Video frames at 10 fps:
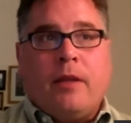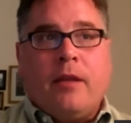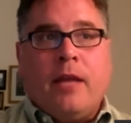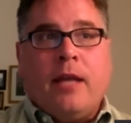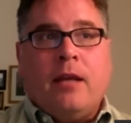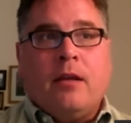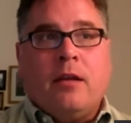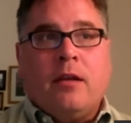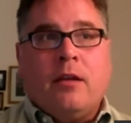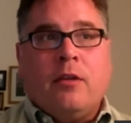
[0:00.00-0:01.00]

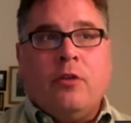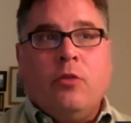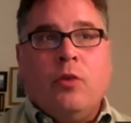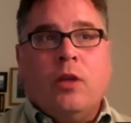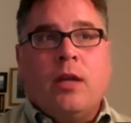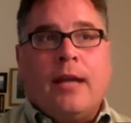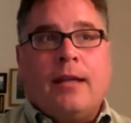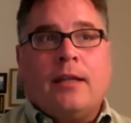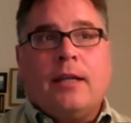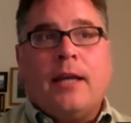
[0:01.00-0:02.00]
you will
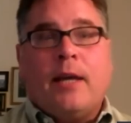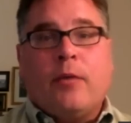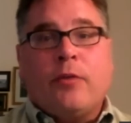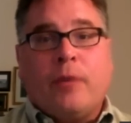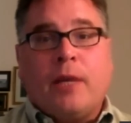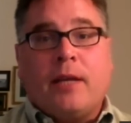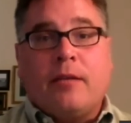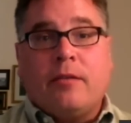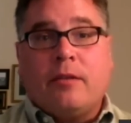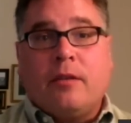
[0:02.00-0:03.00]
likely get a
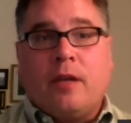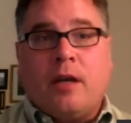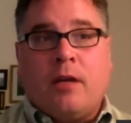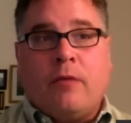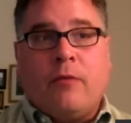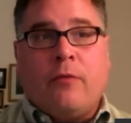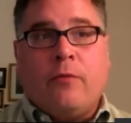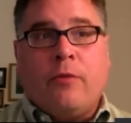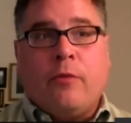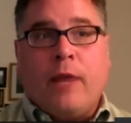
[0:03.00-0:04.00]
response,
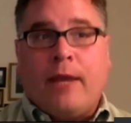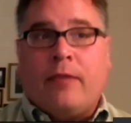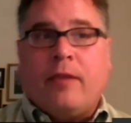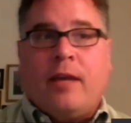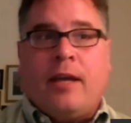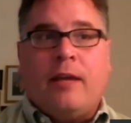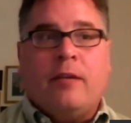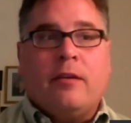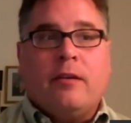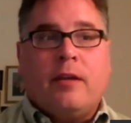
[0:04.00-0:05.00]
direct
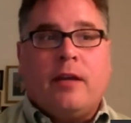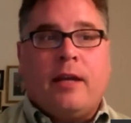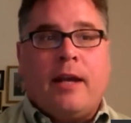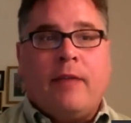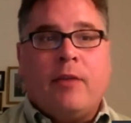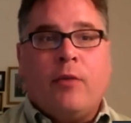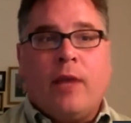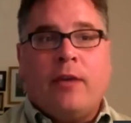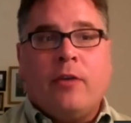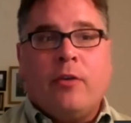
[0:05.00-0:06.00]
and having
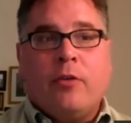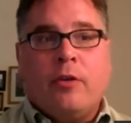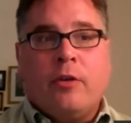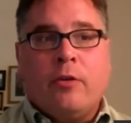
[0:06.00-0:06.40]
read your